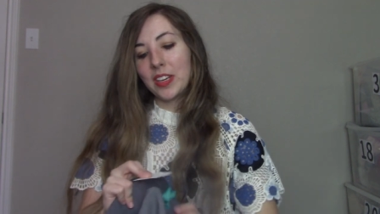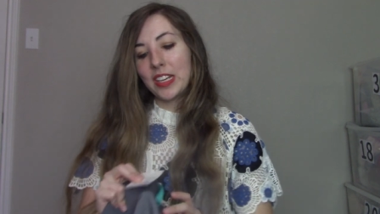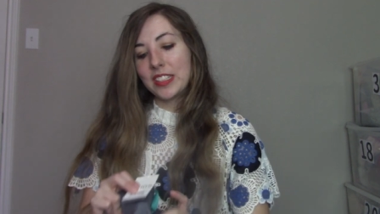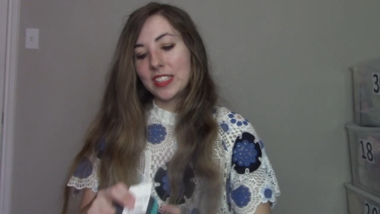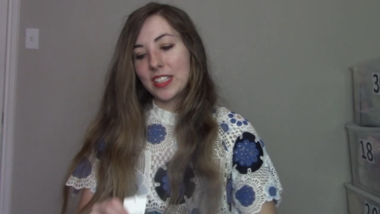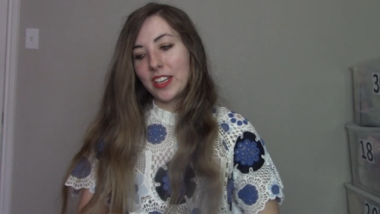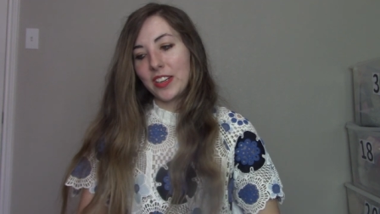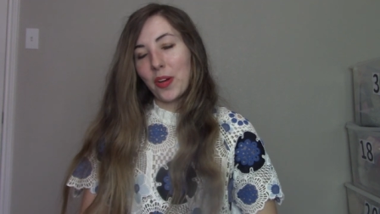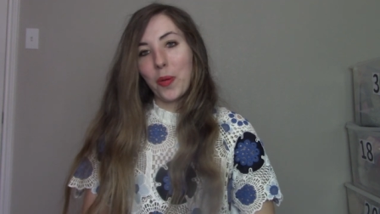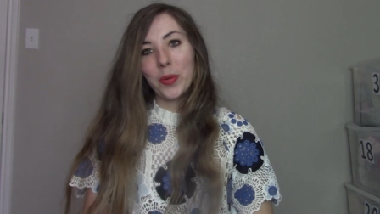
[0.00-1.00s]
It's
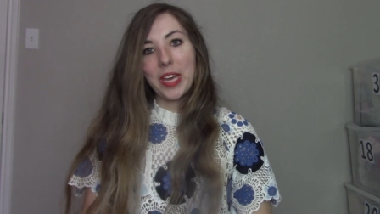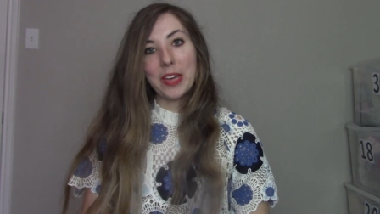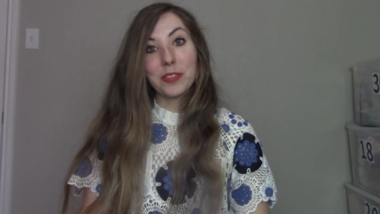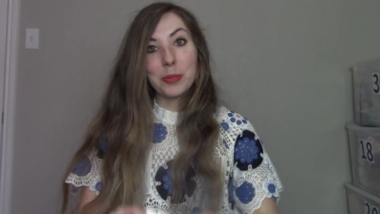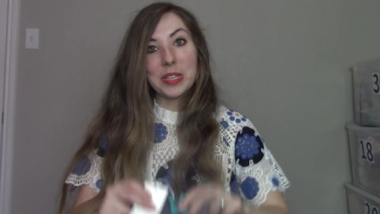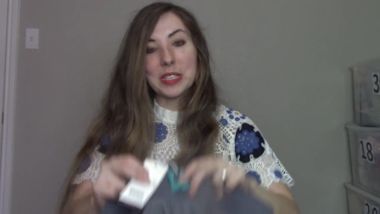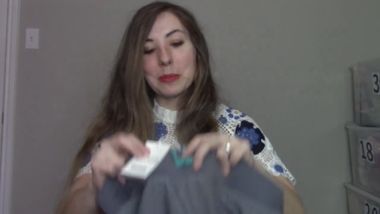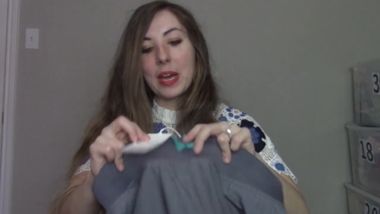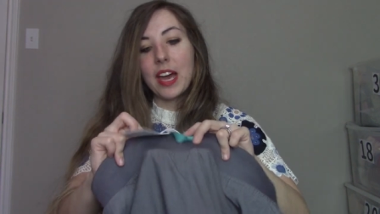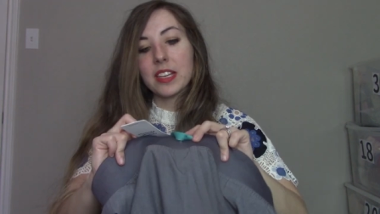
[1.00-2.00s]
done okay for me in the
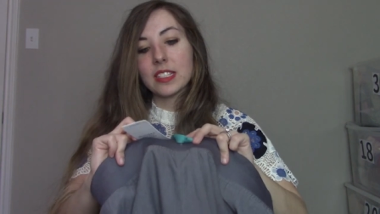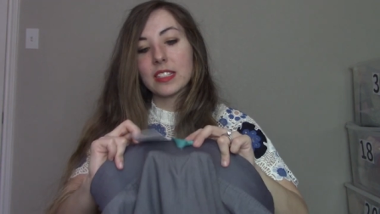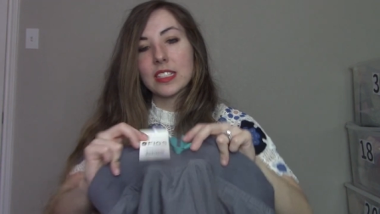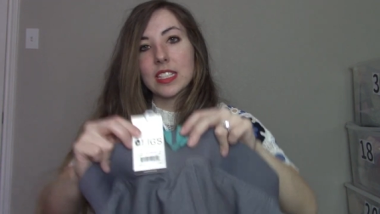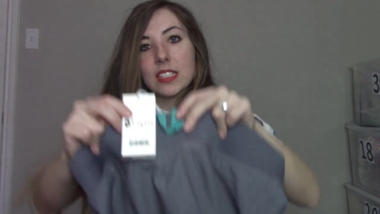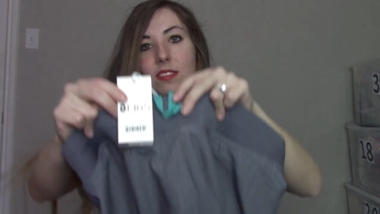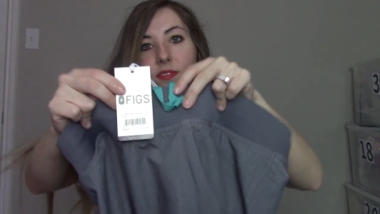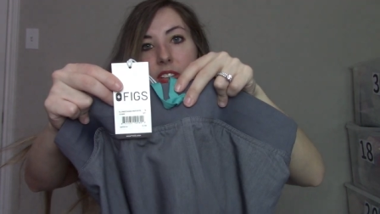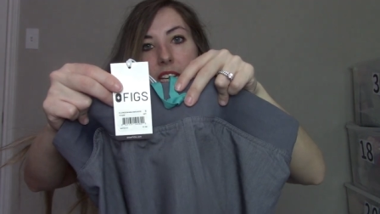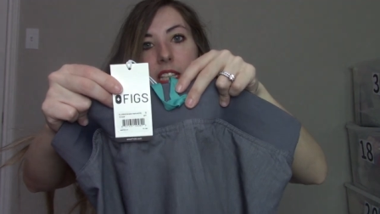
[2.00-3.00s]
past. This is
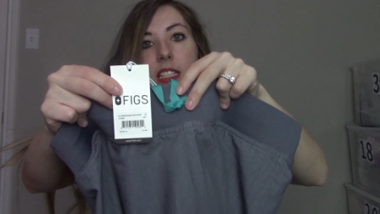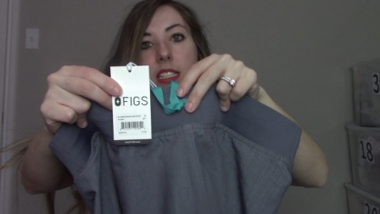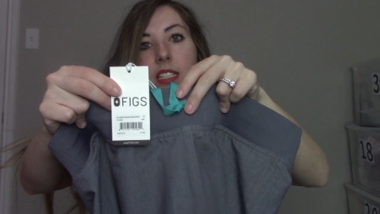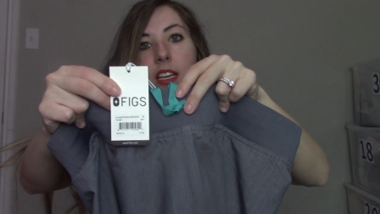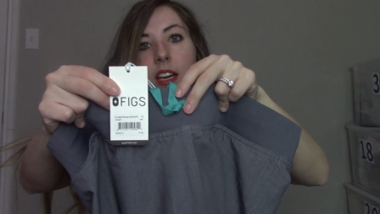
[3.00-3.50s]
Figs.